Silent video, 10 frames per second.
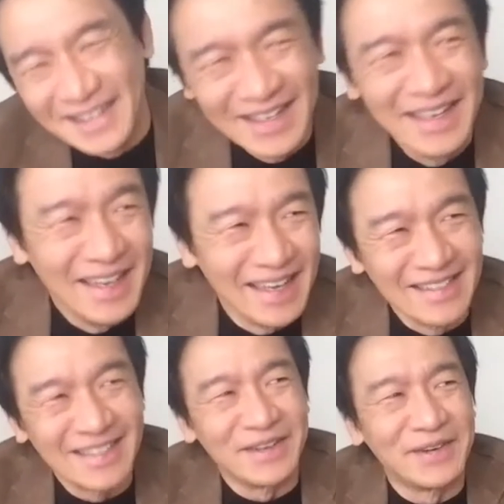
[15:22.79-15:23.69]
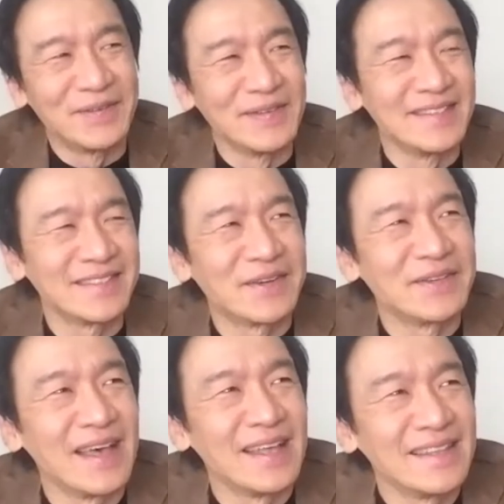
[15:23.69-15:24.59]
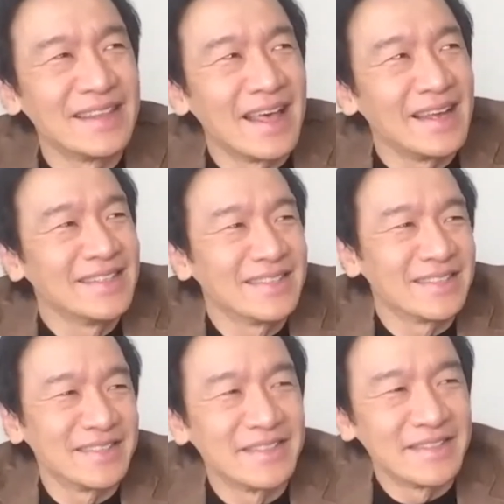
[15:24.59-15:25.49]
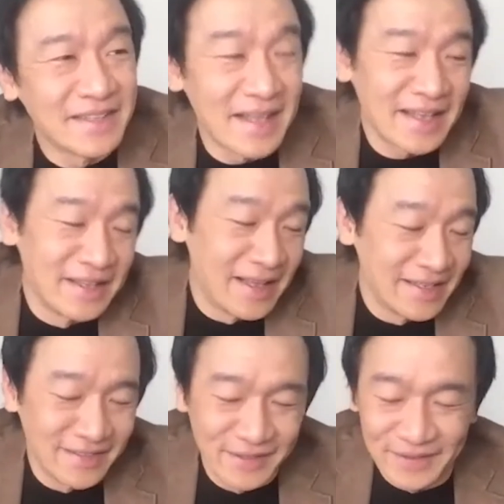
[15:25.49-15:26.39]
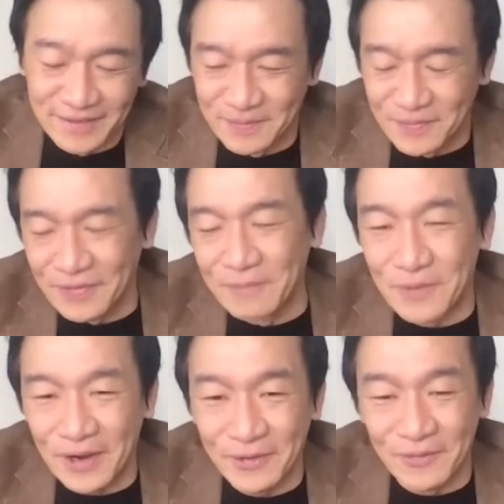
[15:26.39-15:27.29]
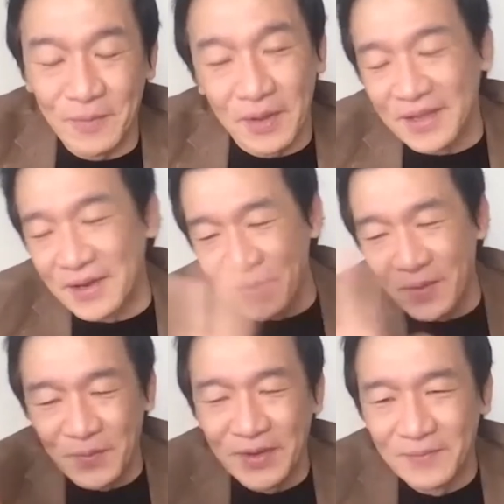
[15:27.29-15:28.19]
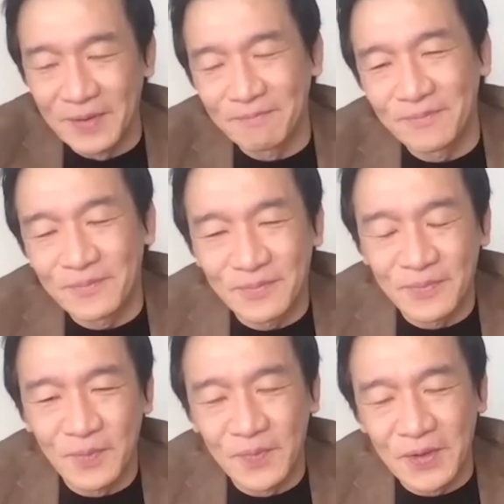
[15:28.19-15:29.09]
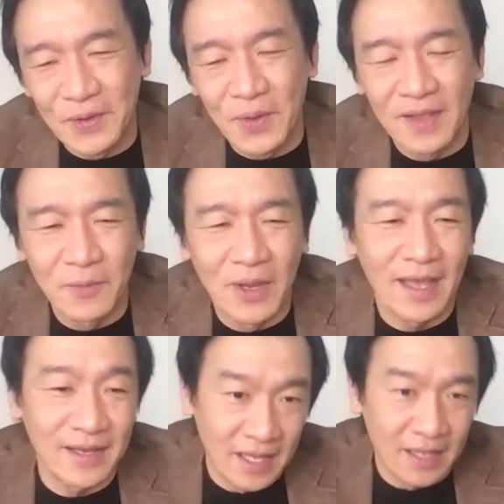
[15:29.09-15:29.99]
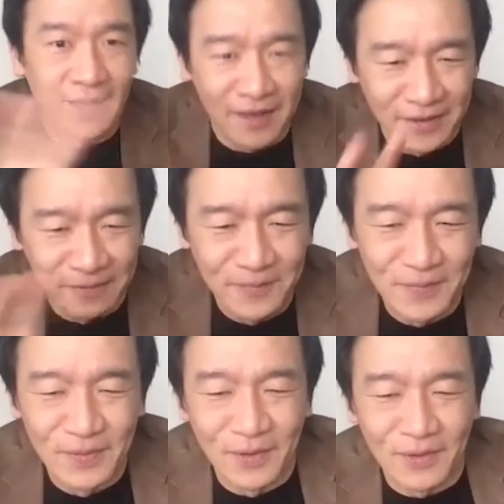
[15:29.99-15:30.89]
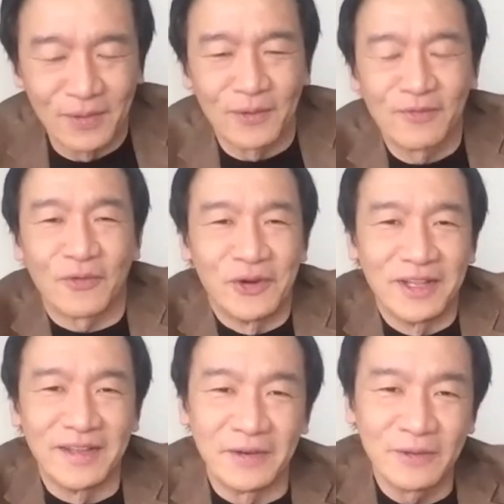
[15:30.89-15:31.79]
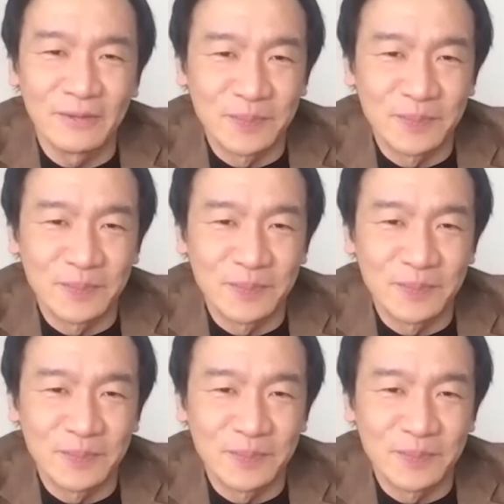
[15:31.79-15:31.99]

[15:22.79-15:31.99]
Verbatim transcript: and so, so that that is that that is the fun part of it. But you know, we, we, we you know, we we had to kind of, kind of look look for it, you know.